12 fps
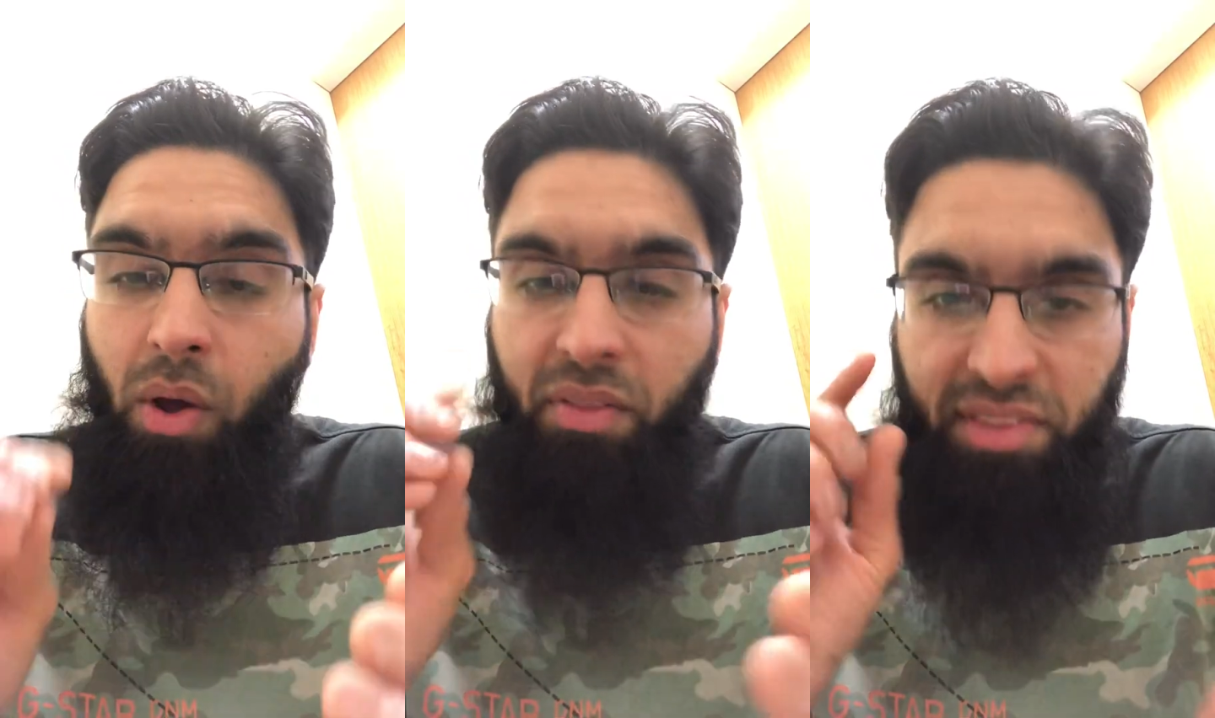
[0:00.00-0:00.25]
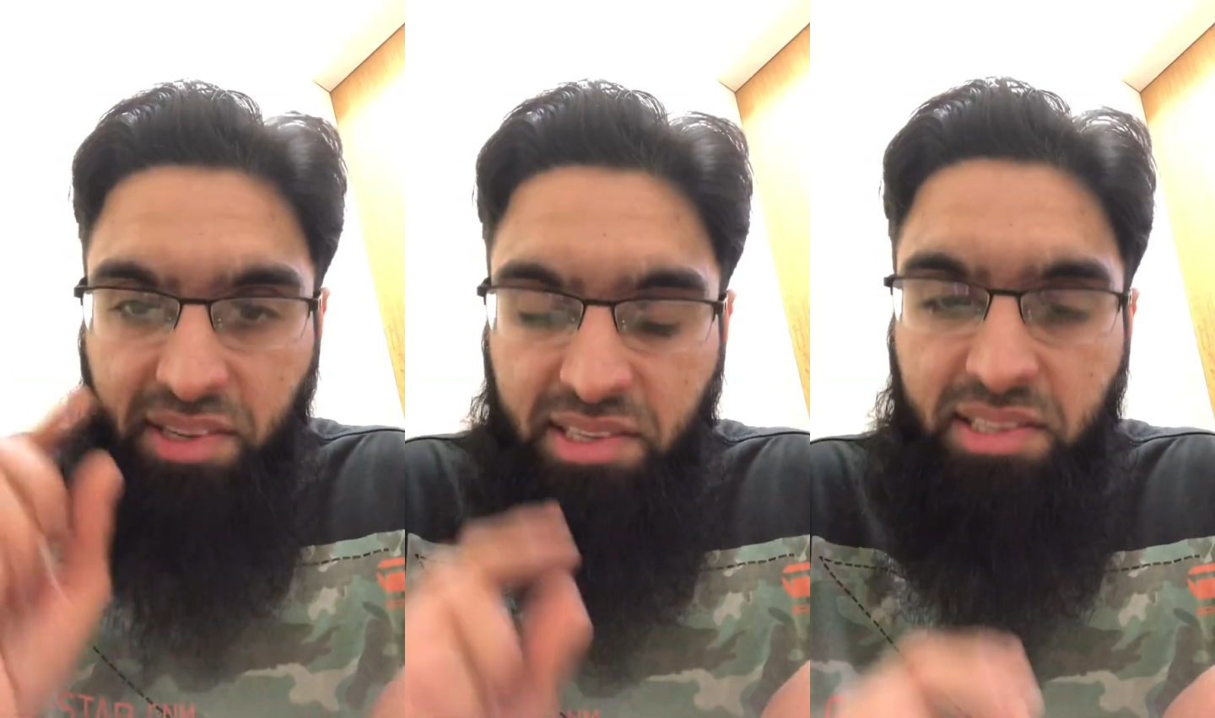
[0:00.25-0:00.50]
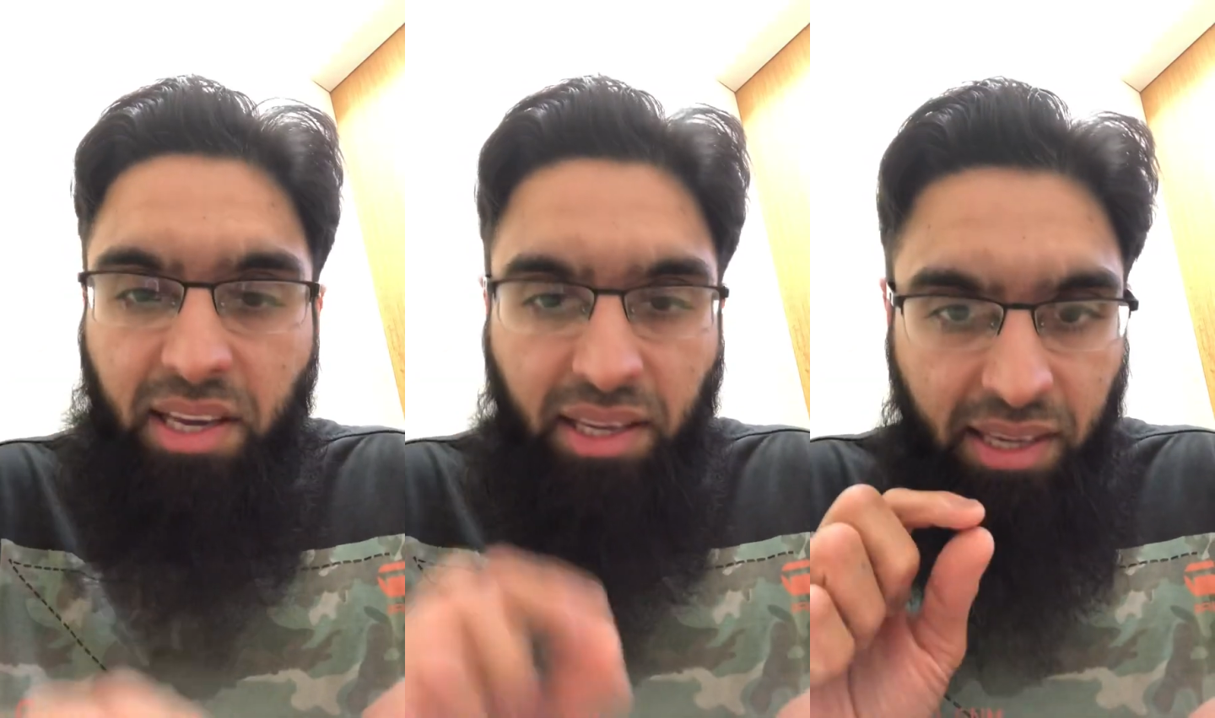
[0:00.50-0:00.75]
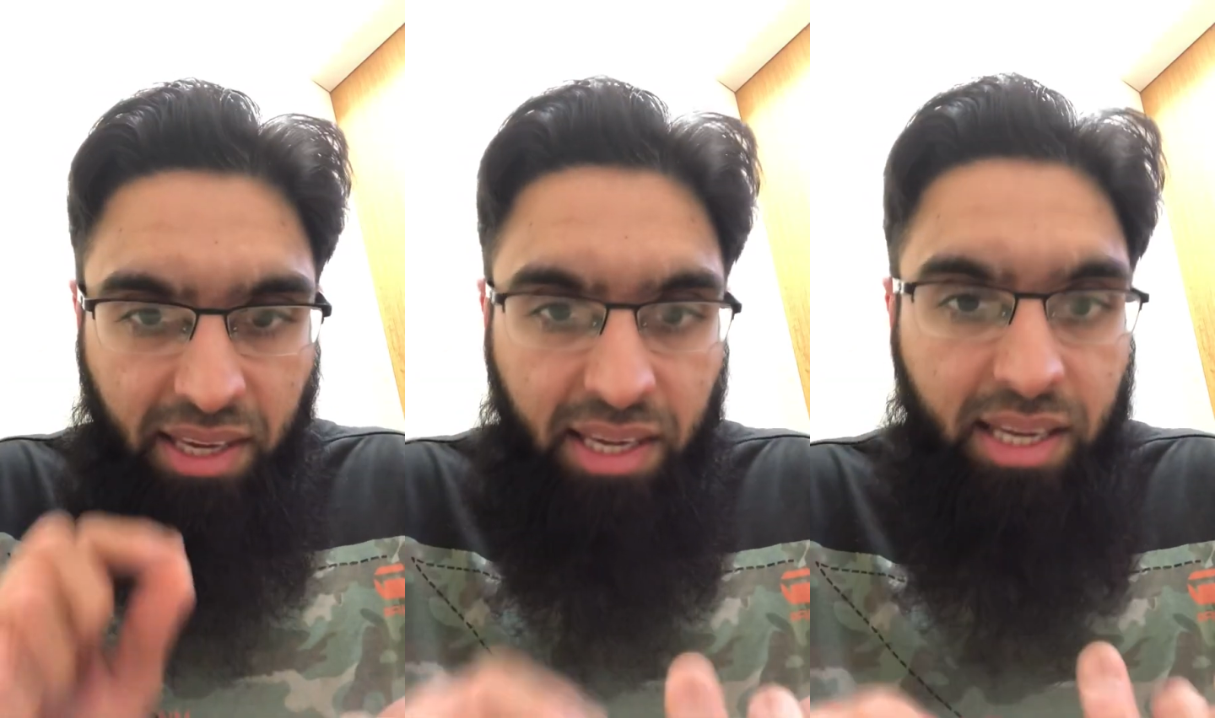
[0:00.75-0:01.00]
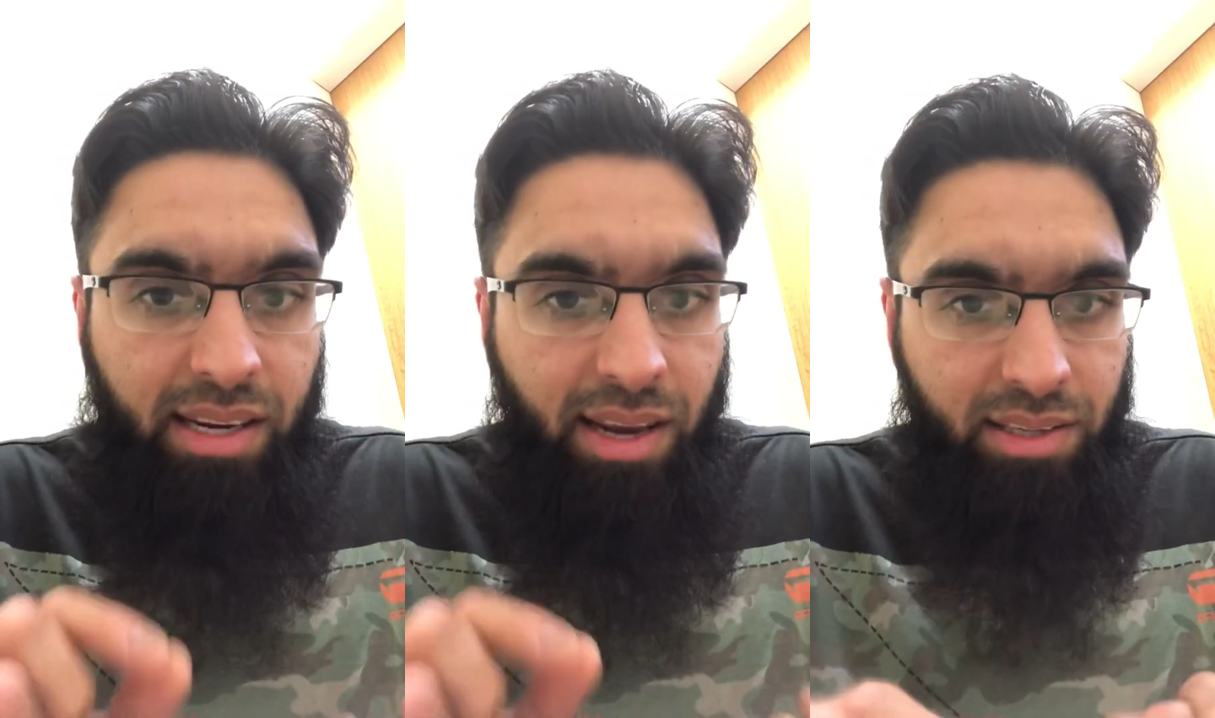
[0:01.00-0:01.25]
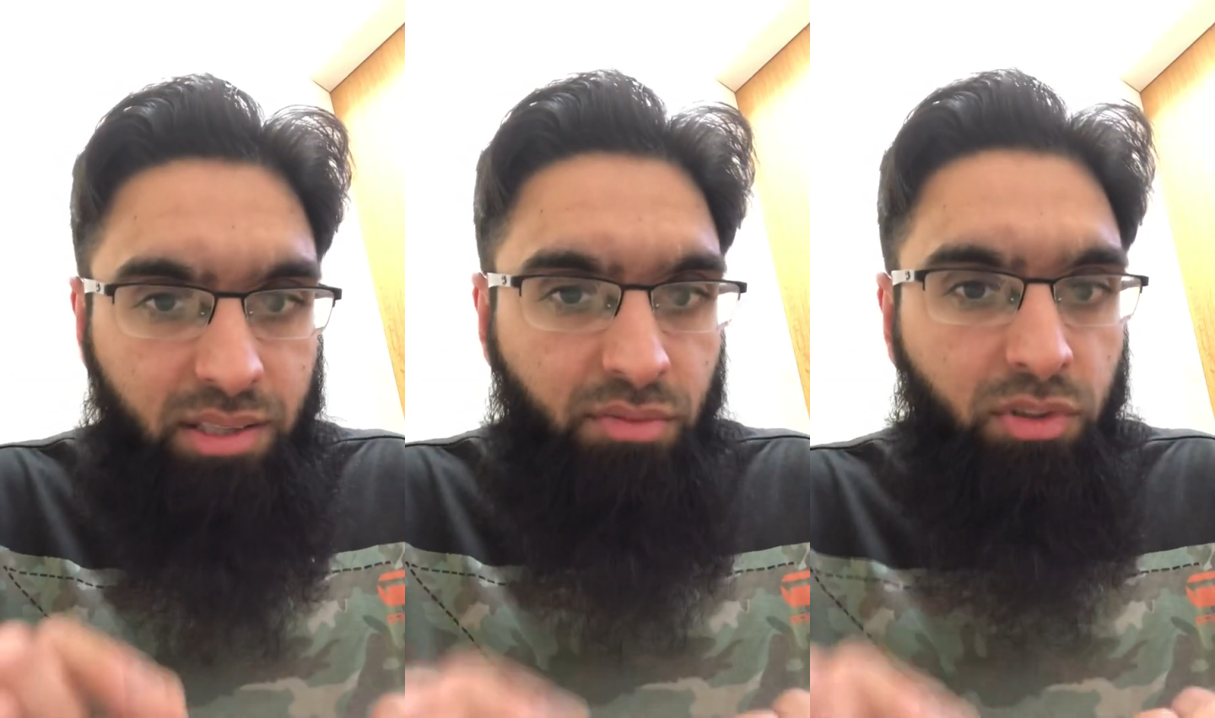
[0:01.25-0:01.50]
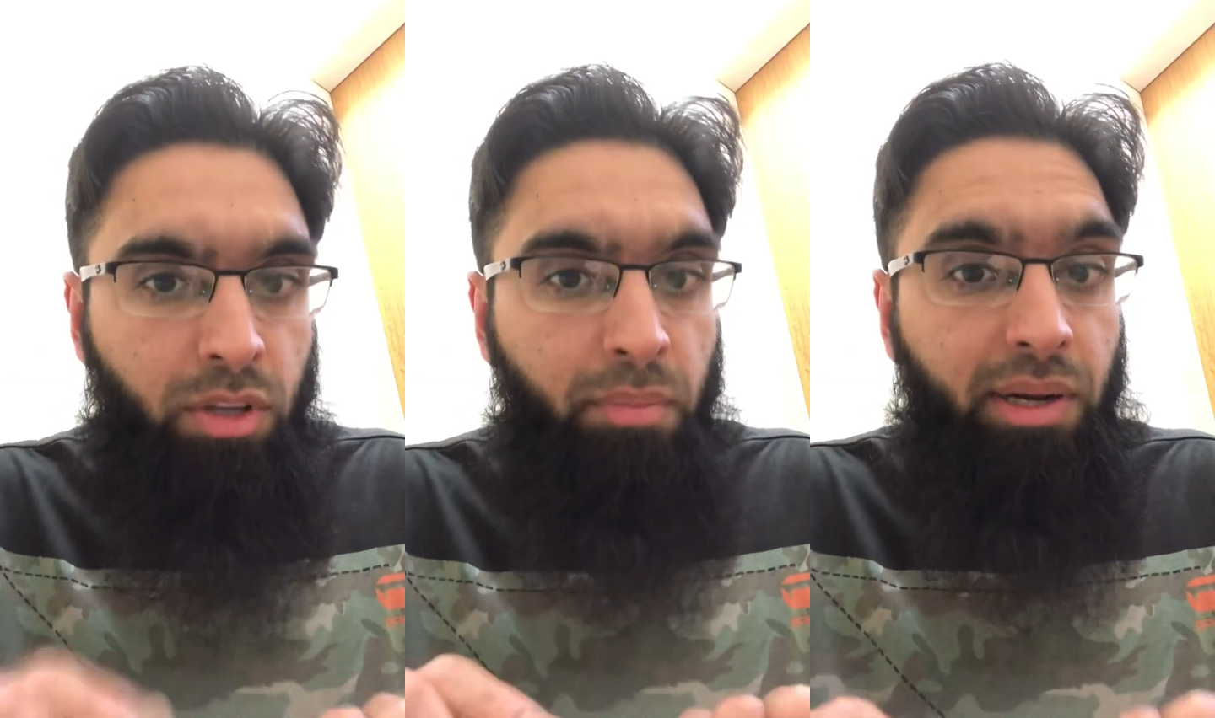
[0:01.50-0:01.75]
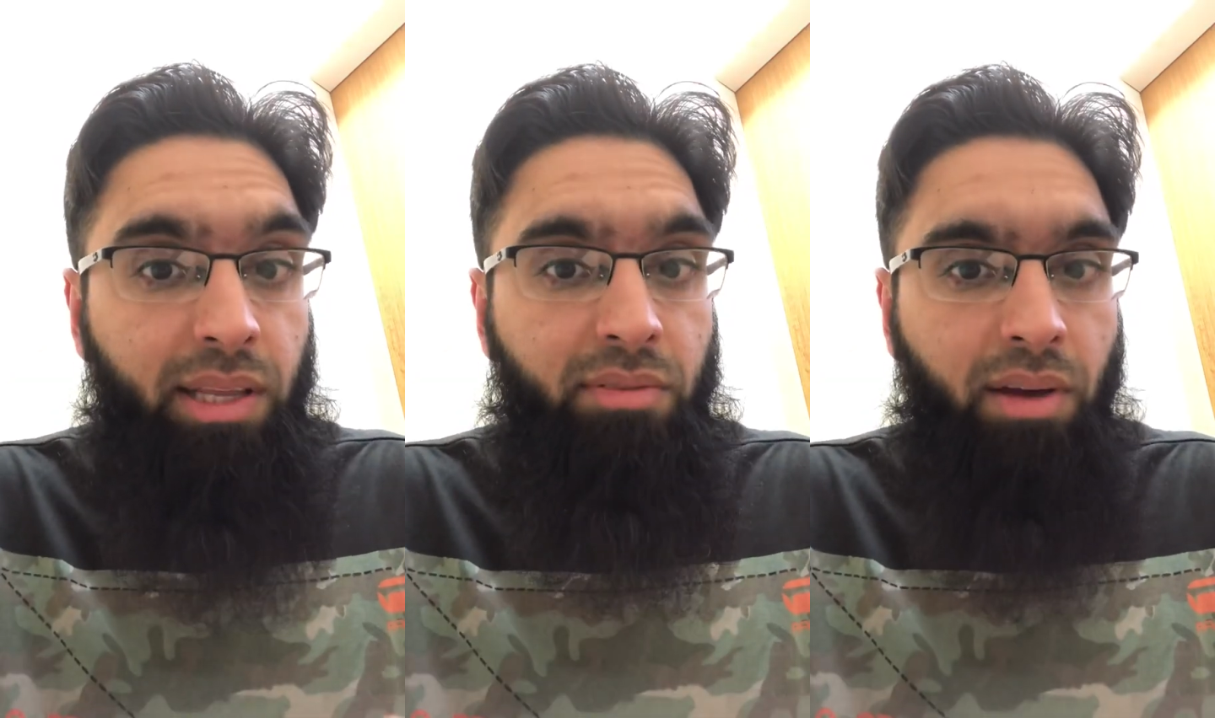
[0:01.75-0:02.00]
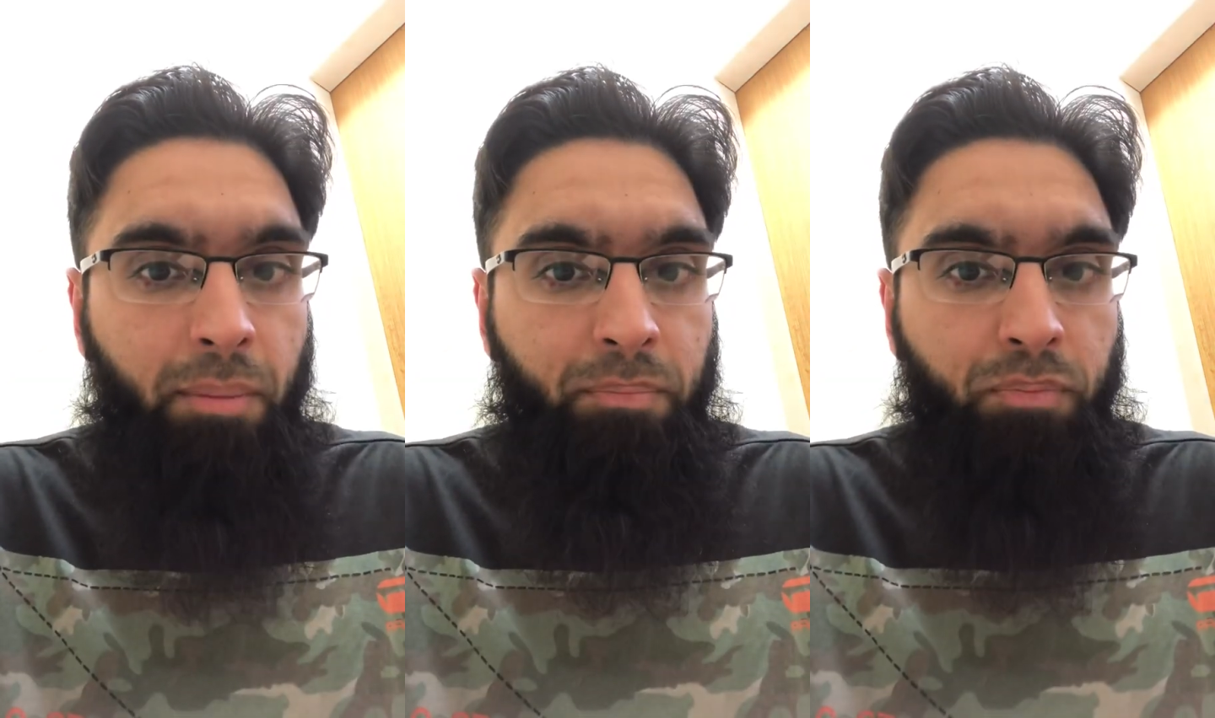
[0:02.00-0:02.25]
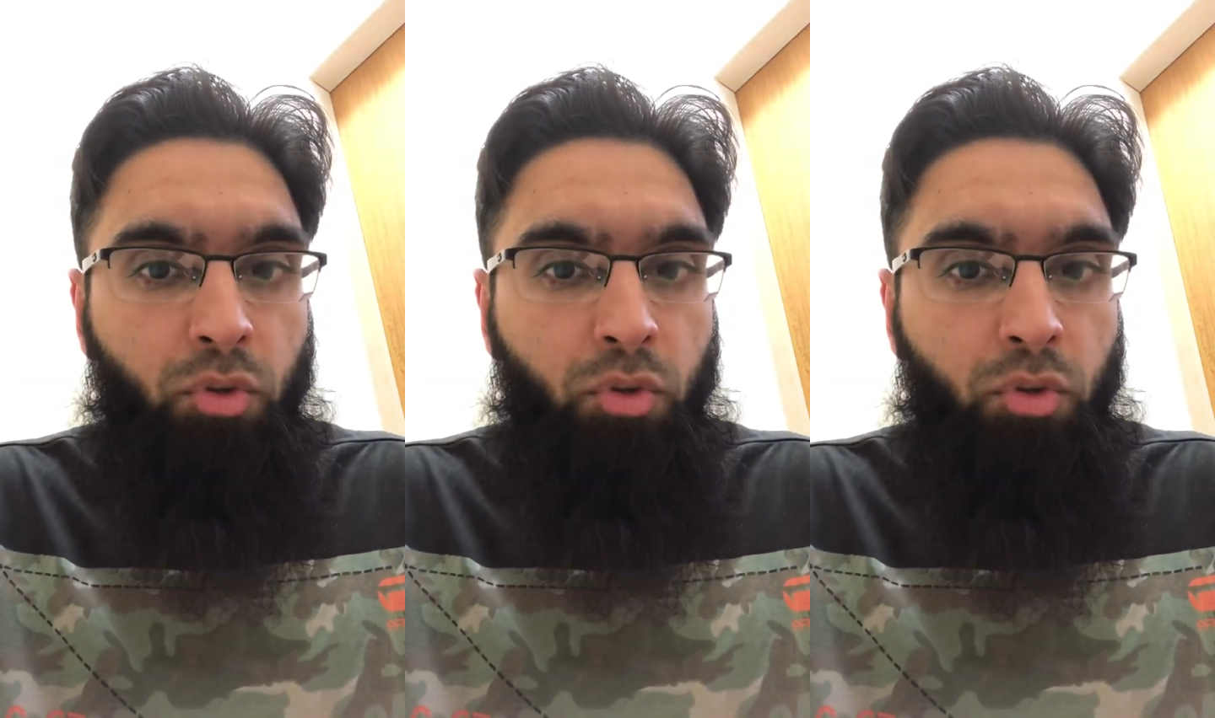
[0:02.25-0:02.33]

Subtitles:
This is a key lesson for the believer.